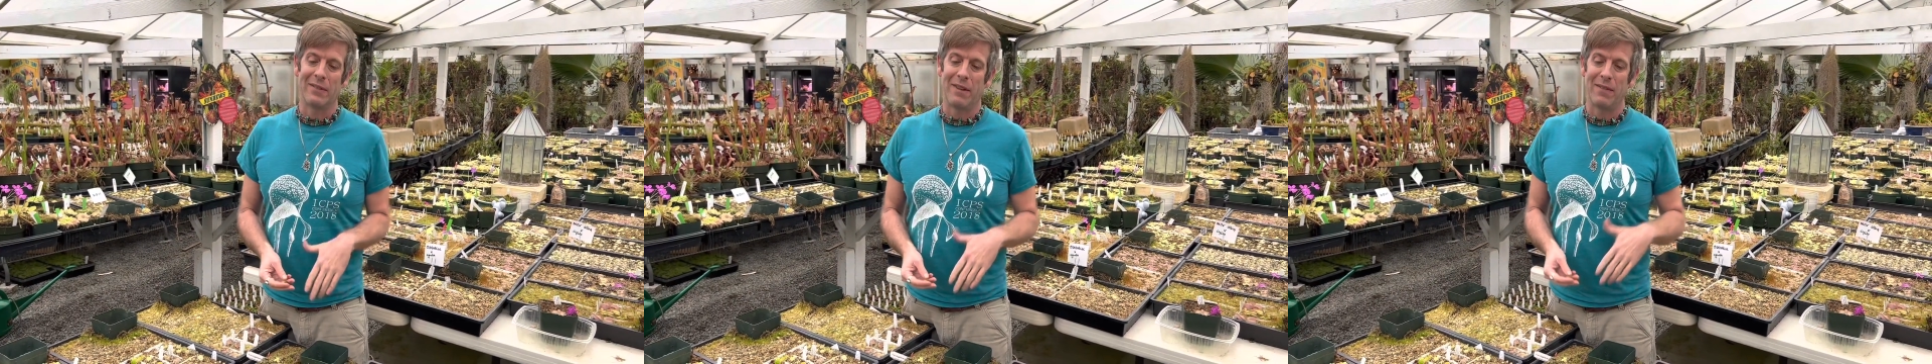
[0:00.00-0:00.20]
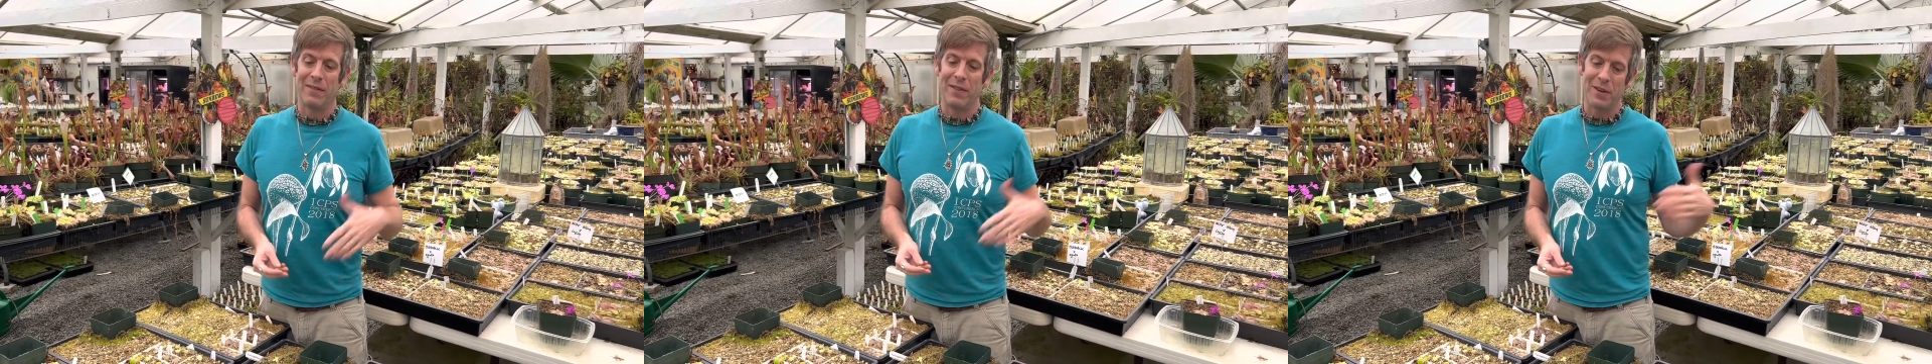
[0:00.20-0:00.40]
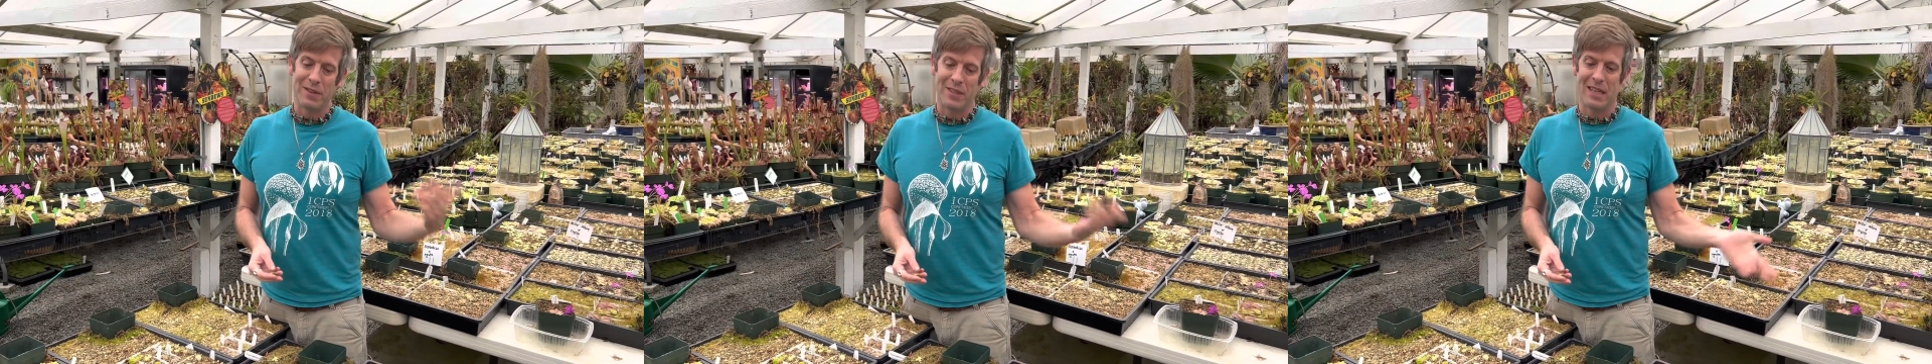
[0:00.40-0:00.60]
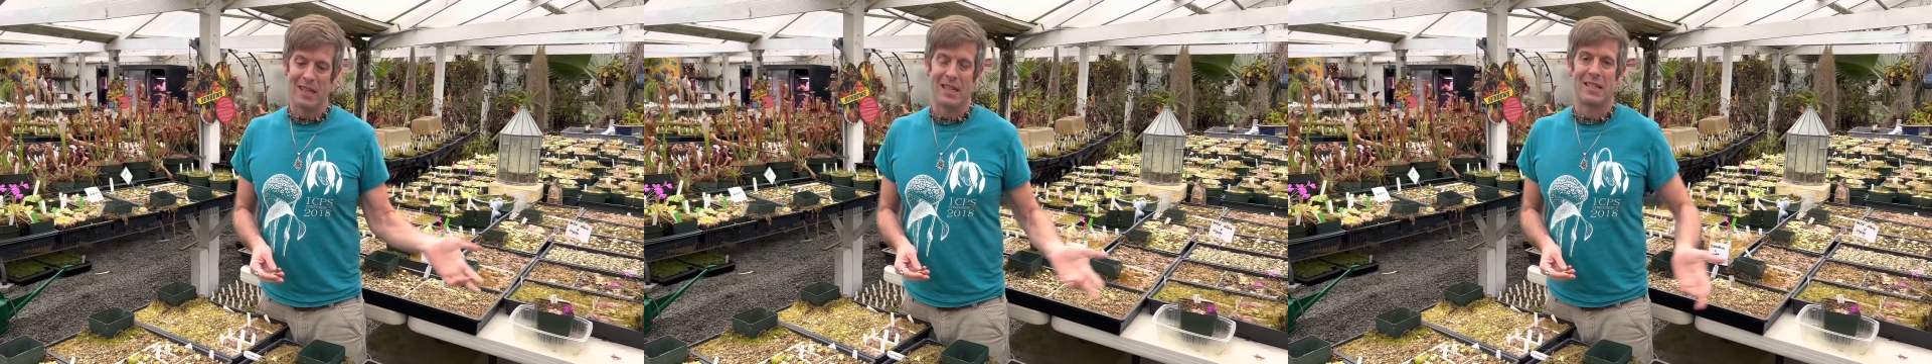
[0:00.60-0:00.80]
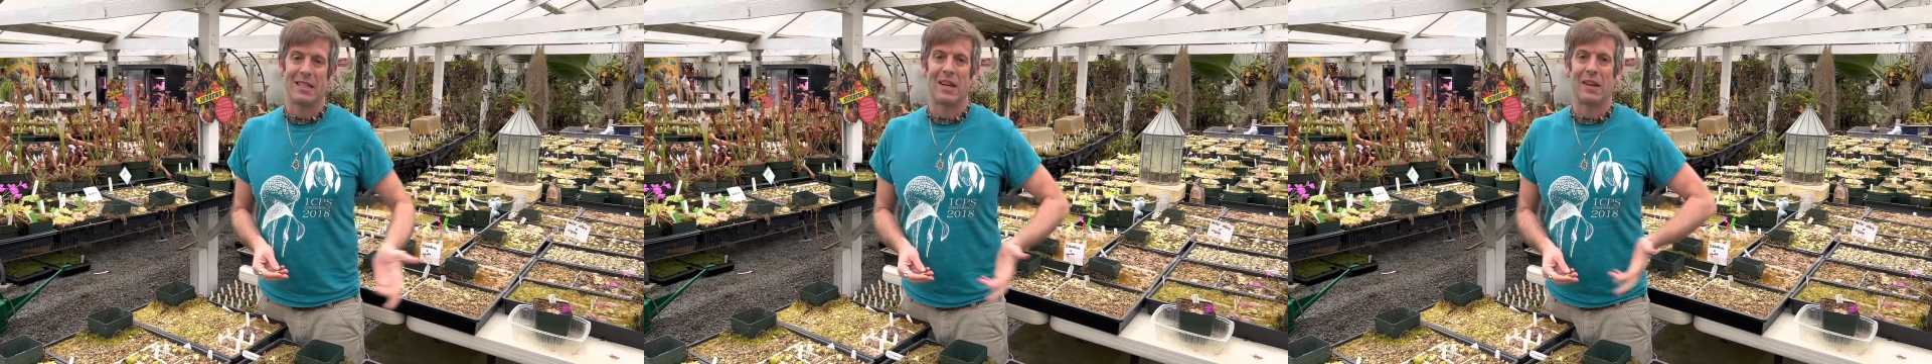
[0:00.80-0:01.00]

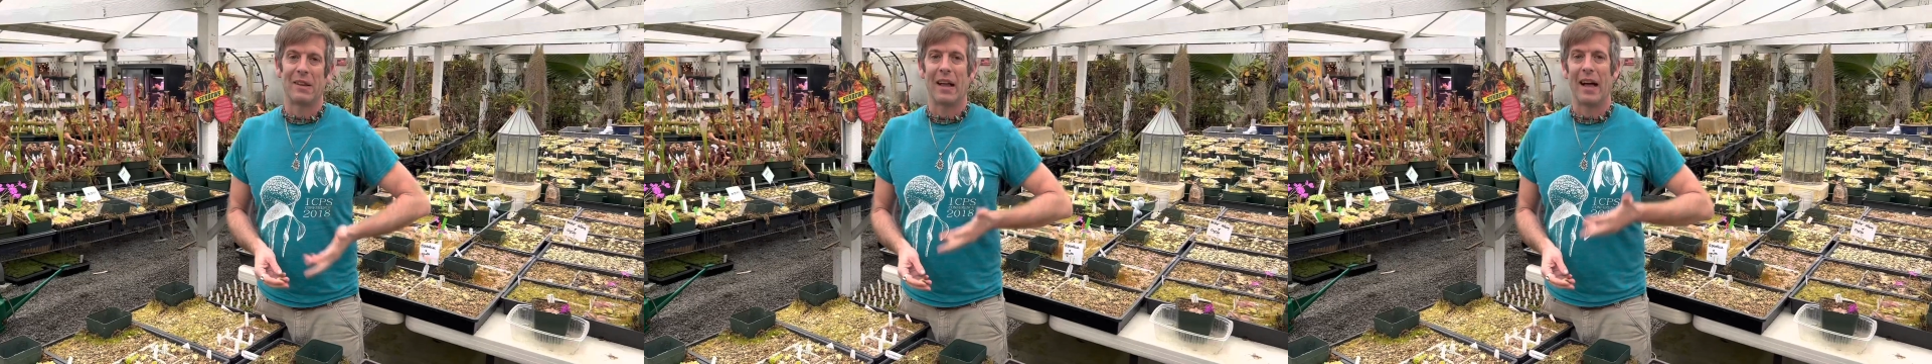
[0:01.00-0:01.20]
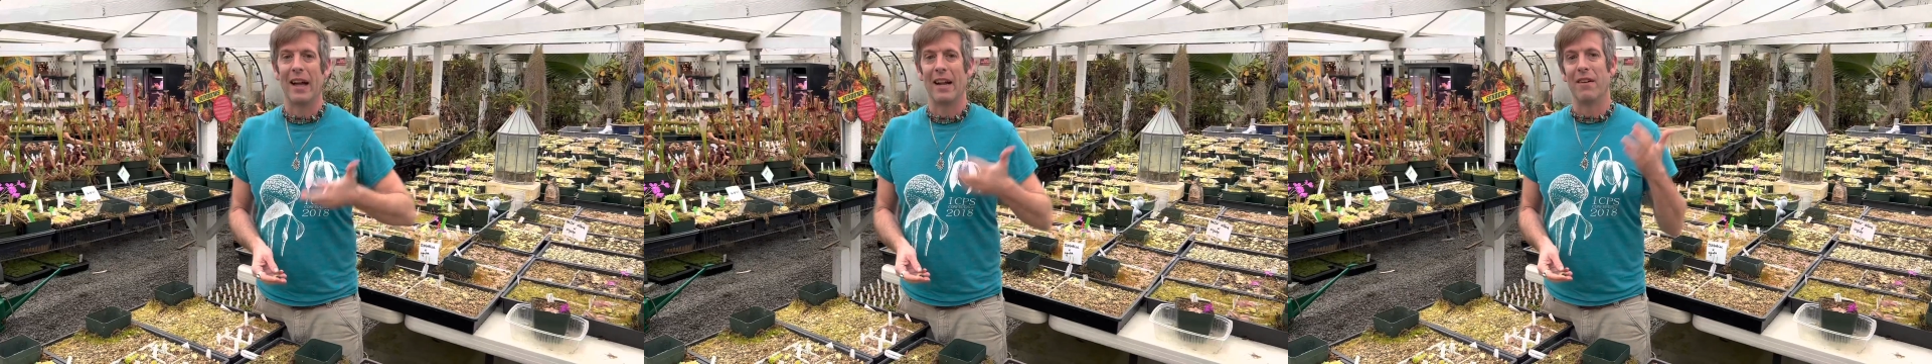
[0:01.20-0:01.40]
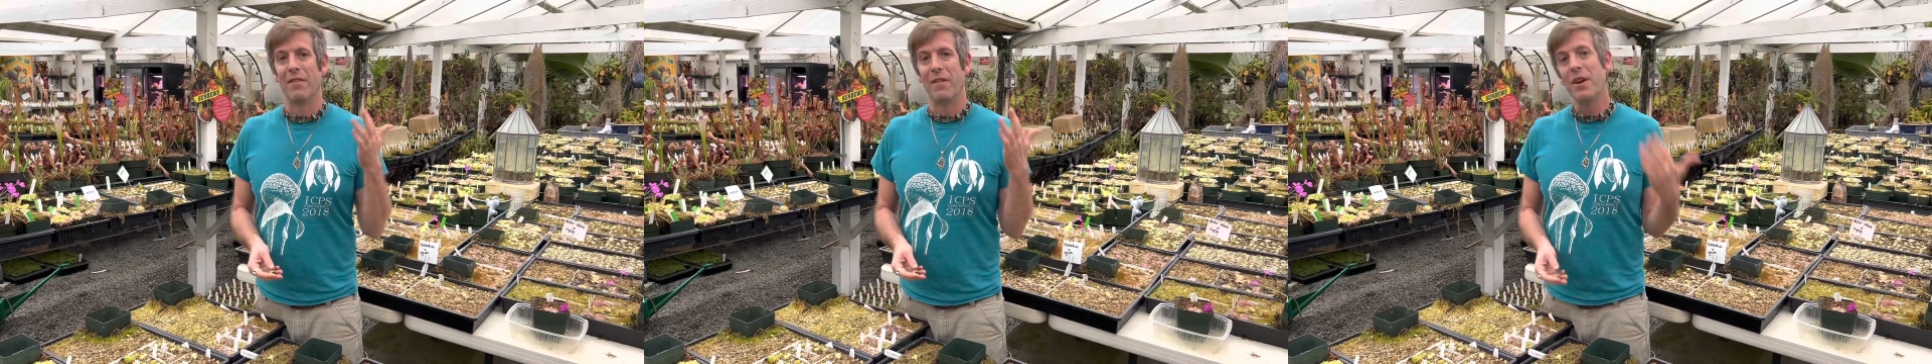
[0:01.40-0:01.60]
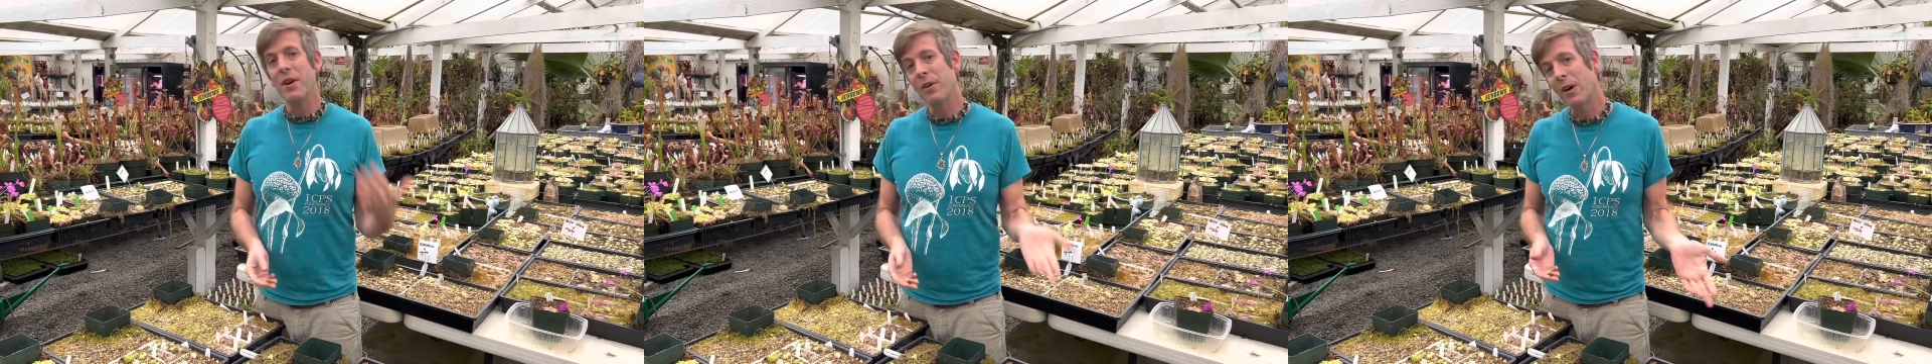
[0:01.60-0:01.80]
confuses a lot of new